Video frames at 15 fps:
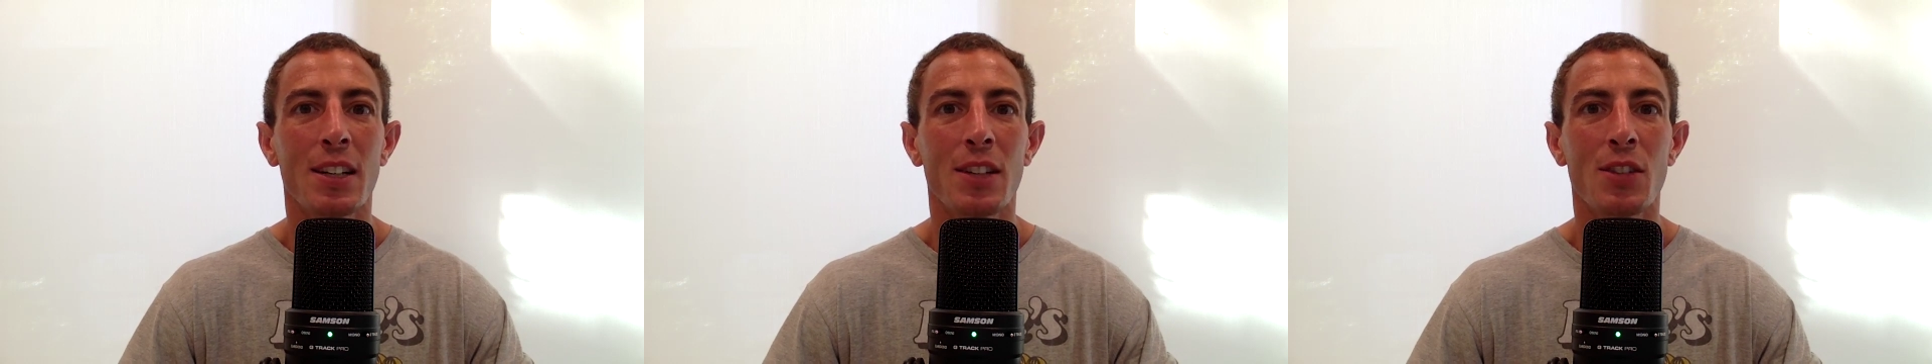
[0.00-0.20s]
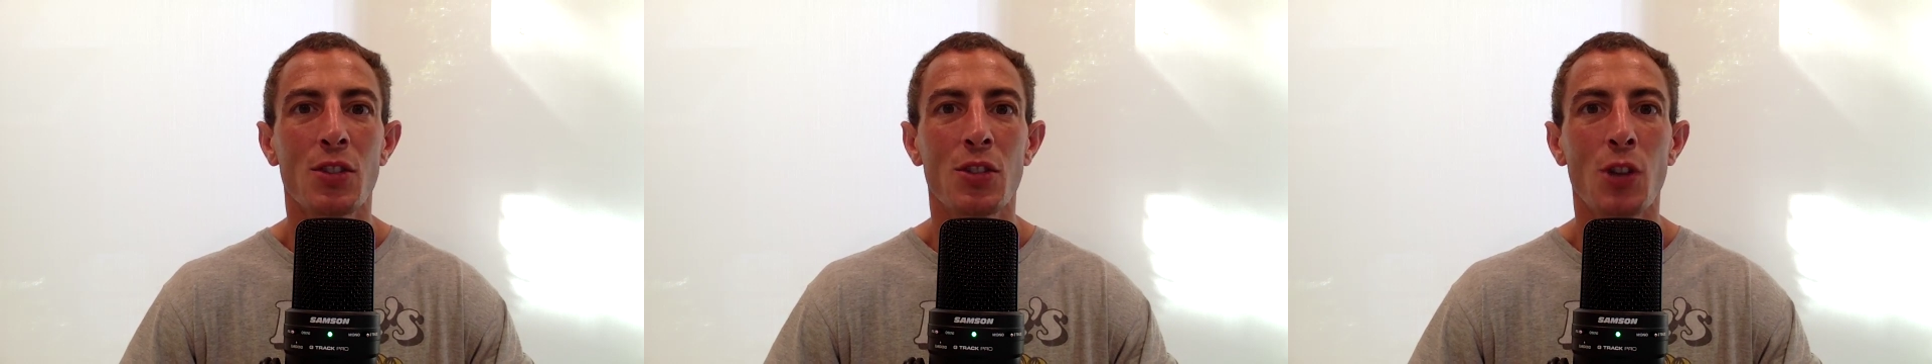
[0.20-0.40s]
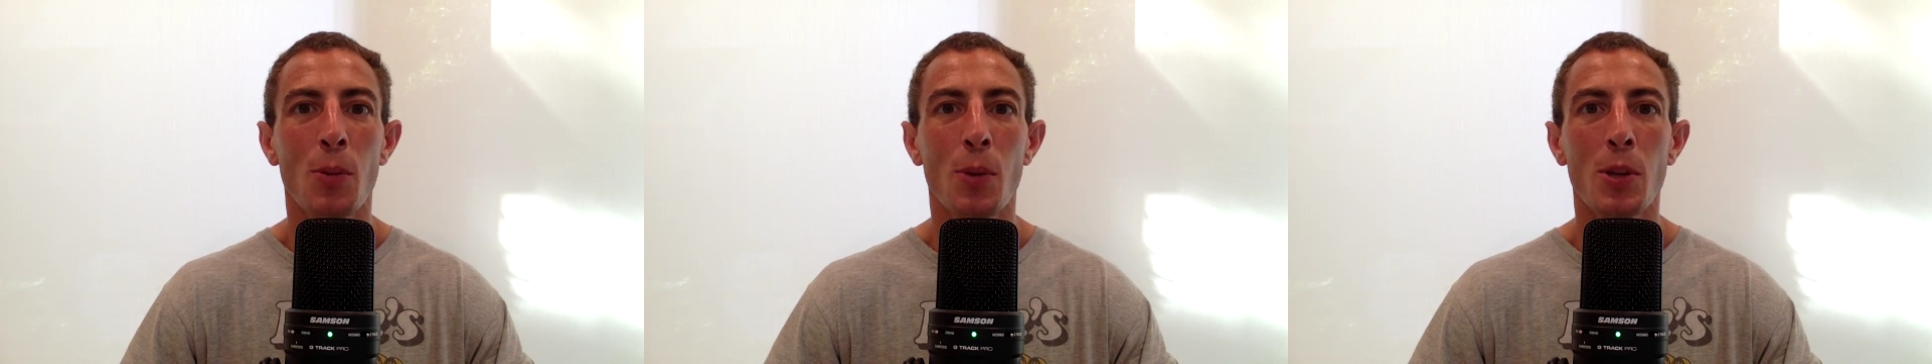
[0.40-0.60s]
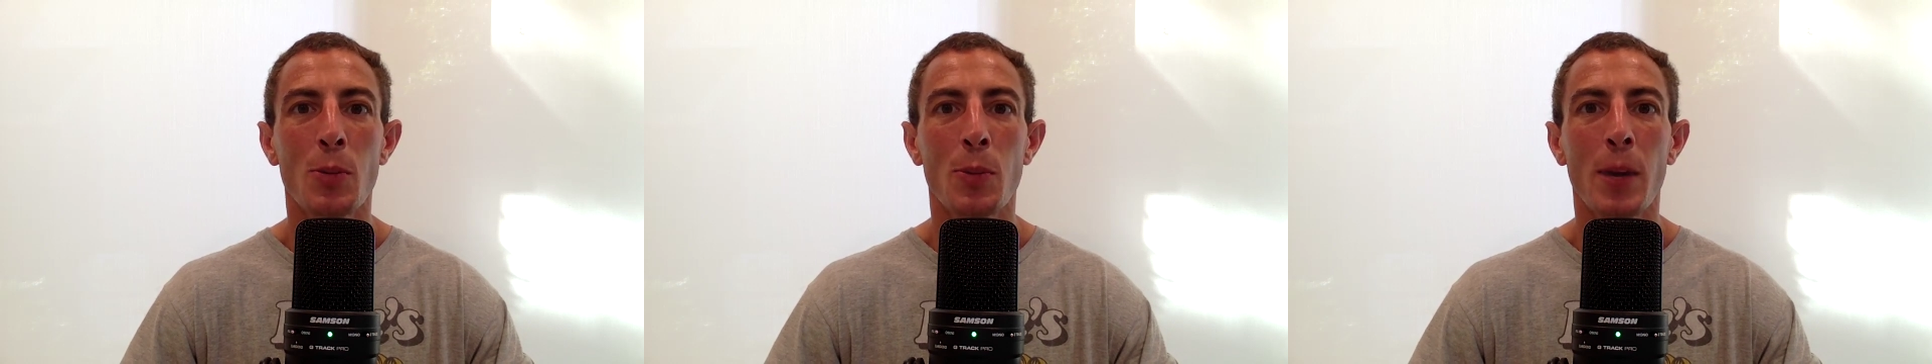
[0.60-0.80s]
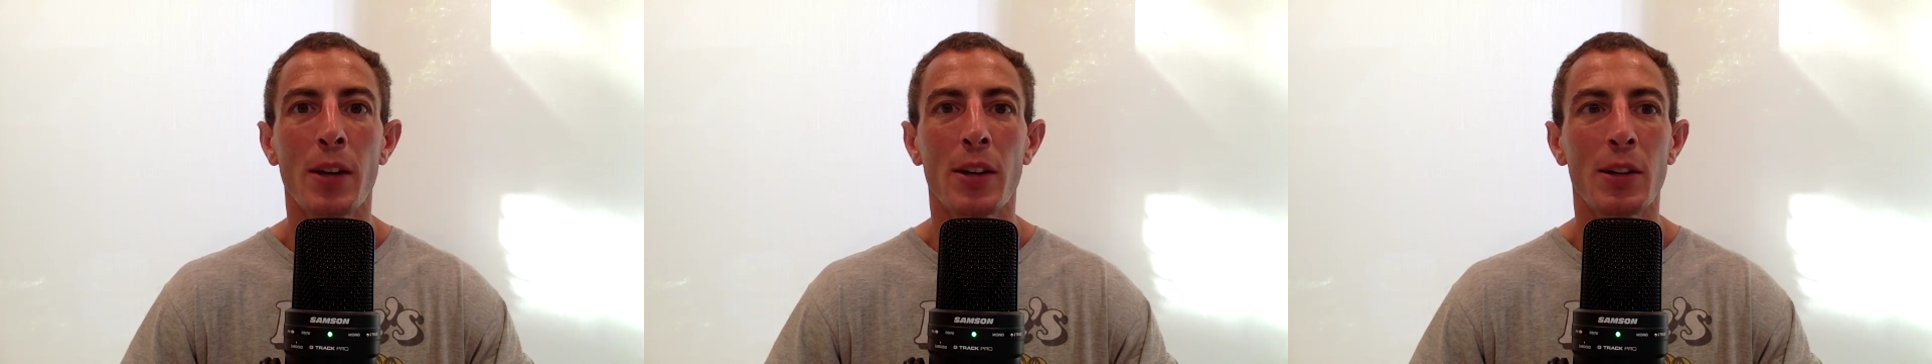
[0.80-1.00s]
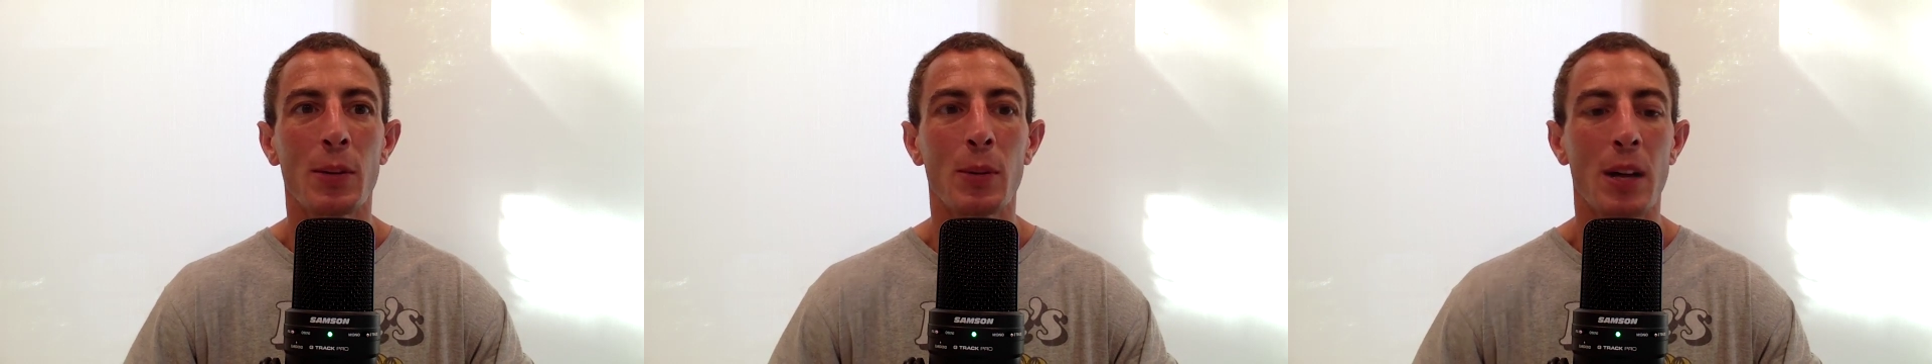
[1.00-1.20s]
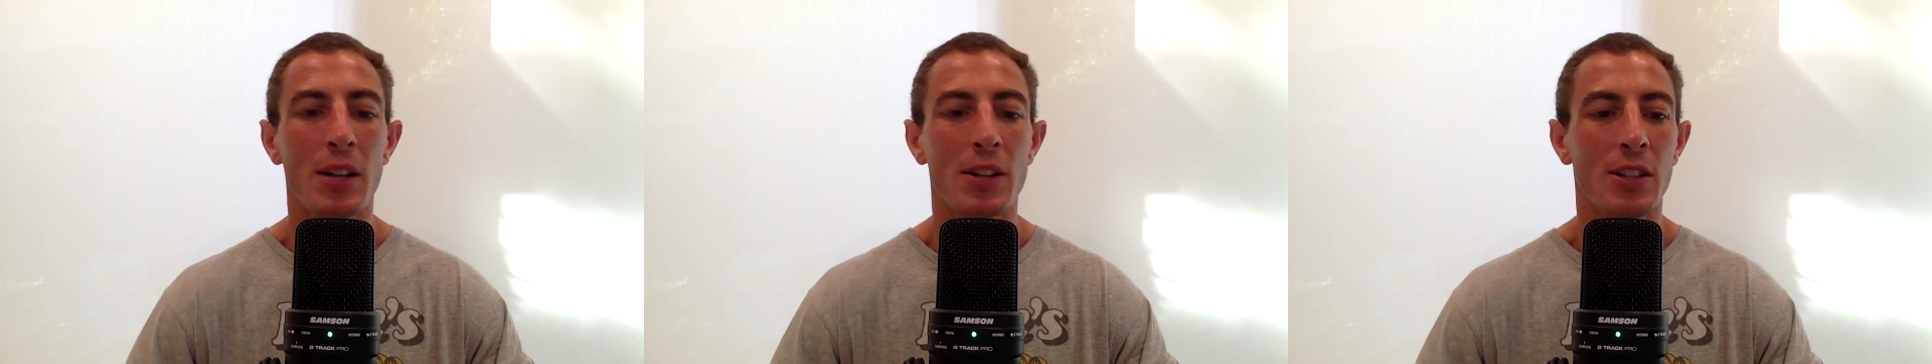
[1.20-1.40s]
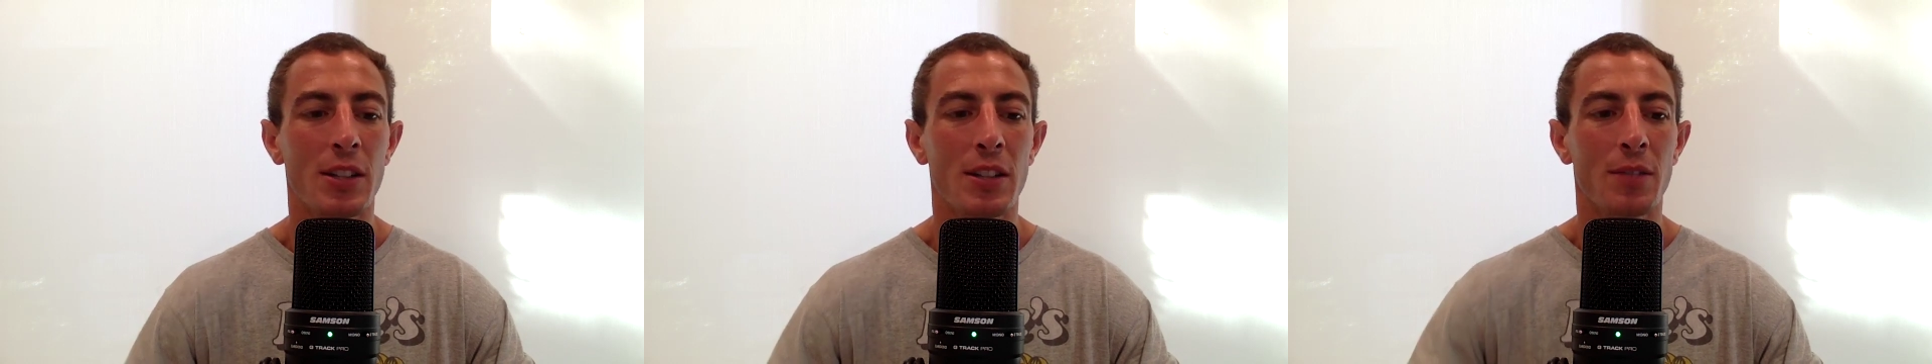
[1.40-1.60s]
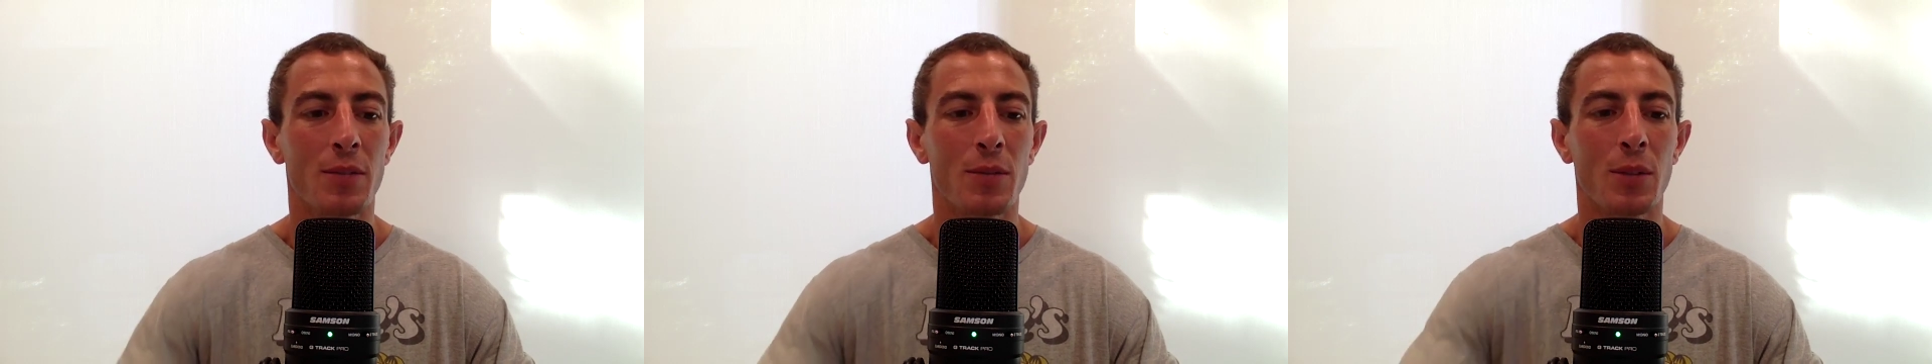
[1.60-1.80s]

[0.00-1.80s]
so much better than watching